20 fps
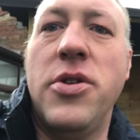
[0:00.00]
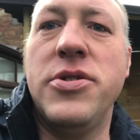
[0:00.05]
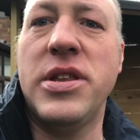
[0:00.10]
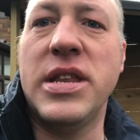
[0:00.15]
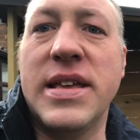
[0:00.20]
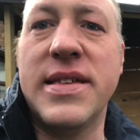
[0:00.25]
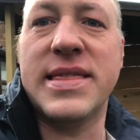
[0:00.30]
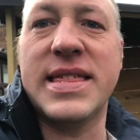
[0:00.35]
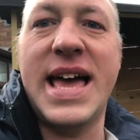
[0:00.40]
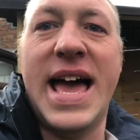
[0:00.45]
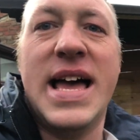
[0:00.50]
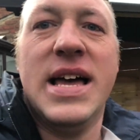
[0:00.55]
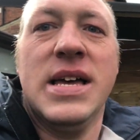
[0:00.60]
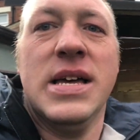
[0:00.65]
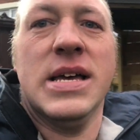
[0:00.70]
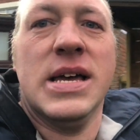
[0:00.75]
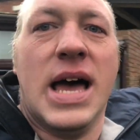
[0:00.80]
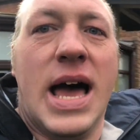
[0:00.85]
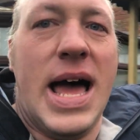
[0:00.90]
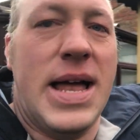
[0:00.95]
underneath there
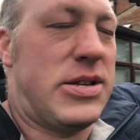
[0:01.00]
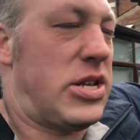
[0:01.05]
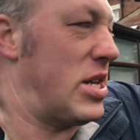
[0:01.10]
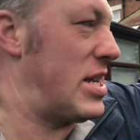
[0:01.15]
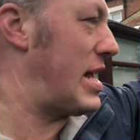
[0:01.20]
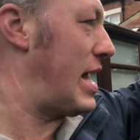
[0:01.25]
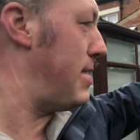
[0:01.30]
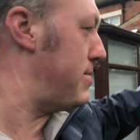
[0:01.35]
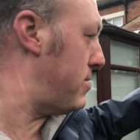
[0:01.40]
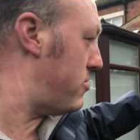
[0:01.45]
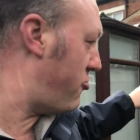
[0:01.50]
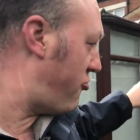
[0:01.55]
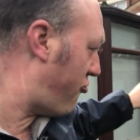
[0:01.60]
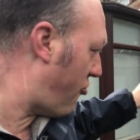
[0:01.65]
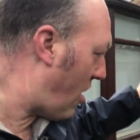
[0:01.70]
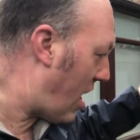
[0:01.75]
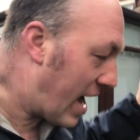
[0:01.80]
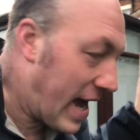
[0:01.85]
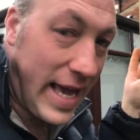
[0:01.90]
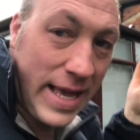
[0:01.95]
uh, just to keep them
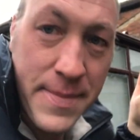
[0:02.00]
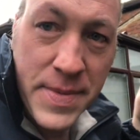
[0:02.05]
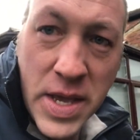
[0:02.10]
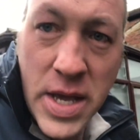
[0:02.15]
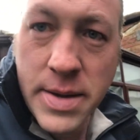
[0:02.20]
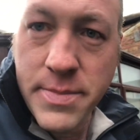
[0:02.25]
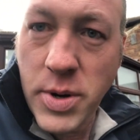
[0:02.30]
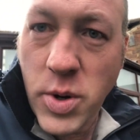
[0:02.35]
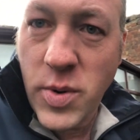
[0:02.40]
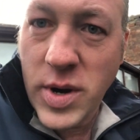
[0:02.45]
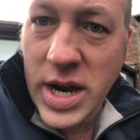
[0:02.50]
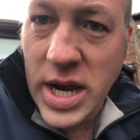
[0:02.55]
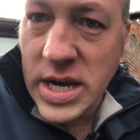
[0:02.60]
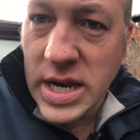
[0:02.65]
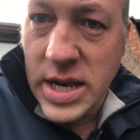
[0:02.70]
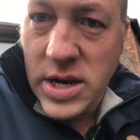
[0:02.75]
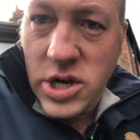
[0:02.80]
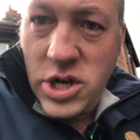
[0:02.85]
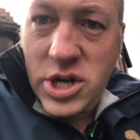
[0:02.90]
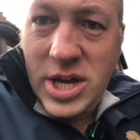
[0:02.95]
dry. But we're
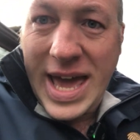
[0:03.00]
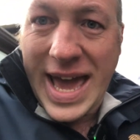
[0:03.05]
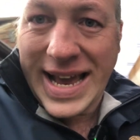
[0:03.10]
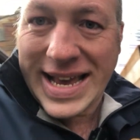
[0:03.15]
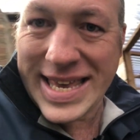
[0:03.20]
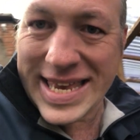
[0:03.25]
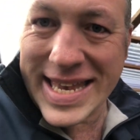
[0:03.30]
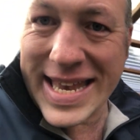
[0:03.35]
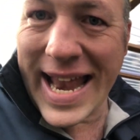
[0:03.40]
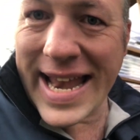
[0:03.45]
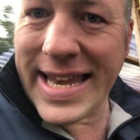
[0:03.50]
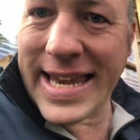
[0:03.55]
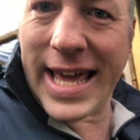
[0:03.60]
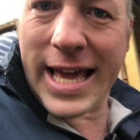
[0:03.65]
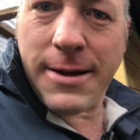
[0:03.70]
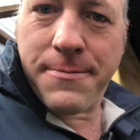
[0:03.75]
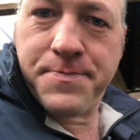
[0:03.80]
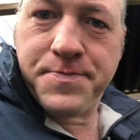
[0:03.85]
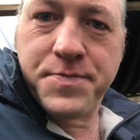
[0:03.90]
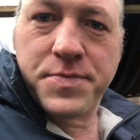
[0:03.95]
gonna look at
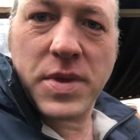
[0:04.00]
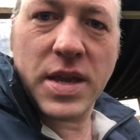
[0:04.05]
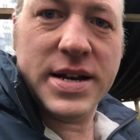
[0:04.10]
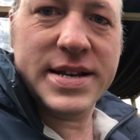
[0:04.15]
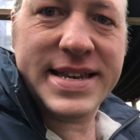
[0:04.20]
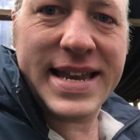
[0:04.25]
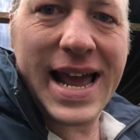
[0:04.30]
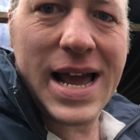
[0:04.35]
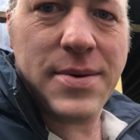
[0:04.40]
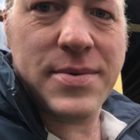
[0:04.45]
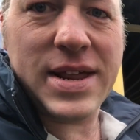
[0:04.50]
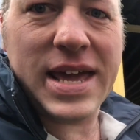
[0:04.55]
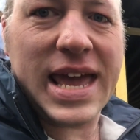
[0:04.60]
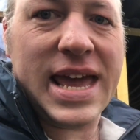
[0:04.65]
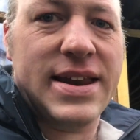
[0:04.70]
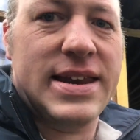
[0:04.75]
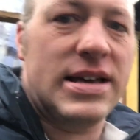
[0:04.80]
extending down here a